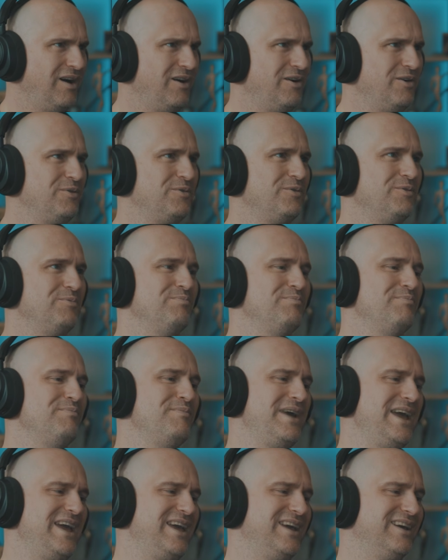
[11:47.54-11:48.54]
Oh
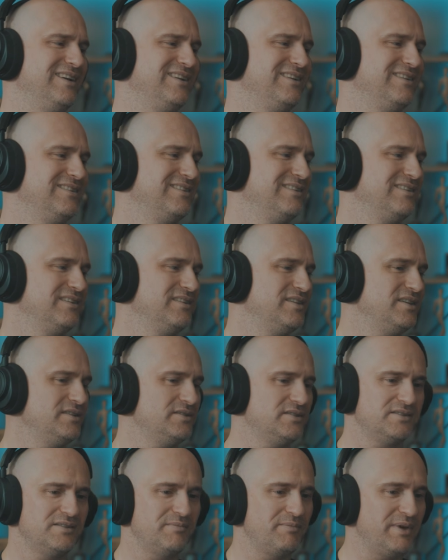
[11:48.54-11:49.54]
man.
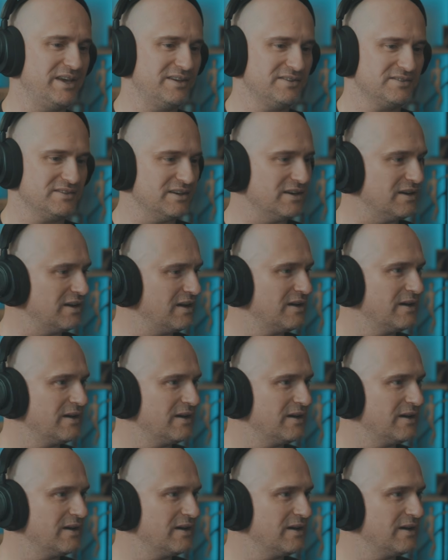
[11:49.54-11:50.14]
This is amazing.